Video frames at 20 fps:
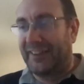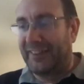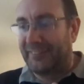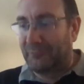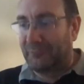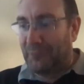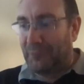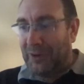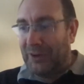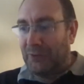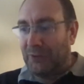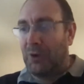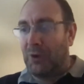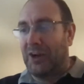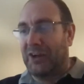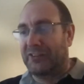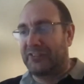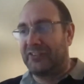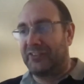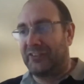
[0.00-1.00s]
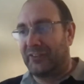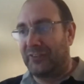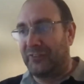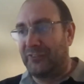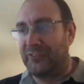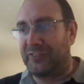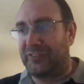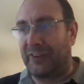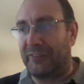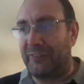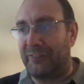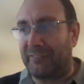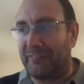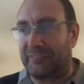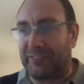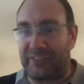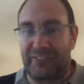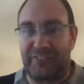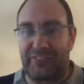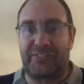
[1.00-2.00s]
work to do. So I'm
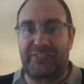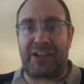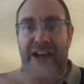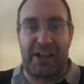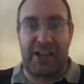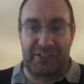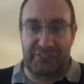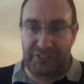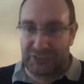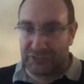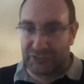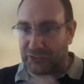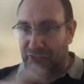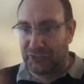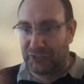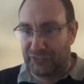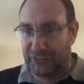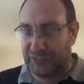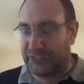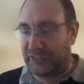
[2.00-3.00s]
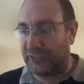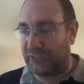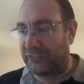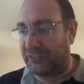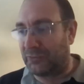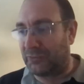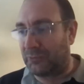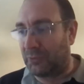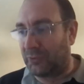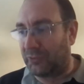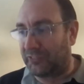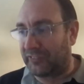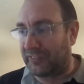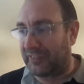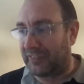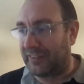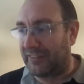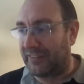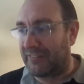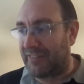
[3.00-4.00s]
going to start to draw us towards
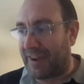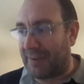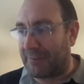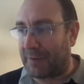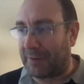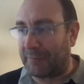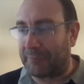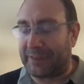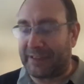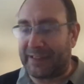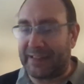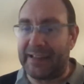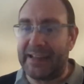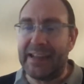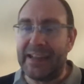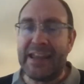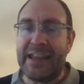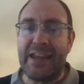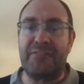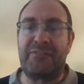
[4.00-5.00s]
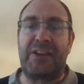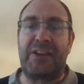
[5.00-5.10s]
a wrap up here. If